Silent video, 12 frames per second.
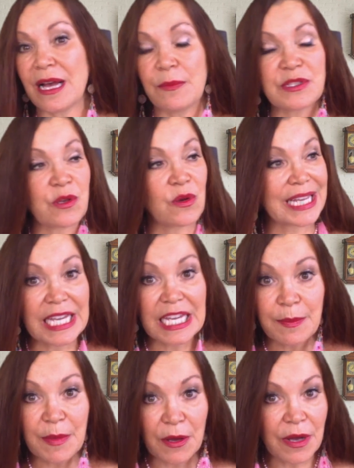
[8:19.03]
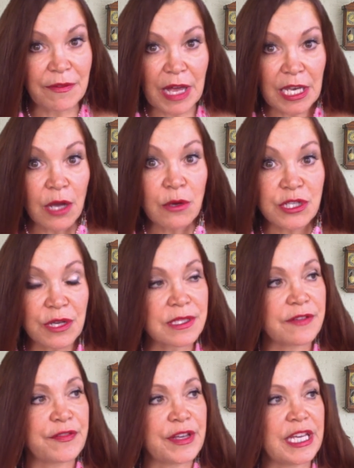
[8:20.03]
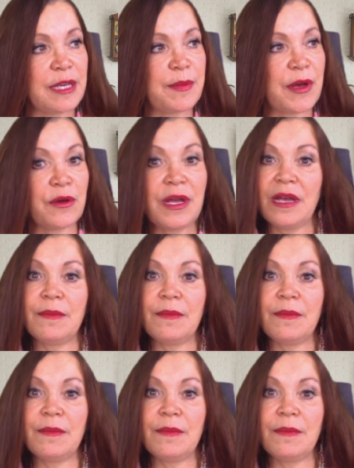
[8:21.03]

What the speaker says: I was on chemo, a low dose of chemo,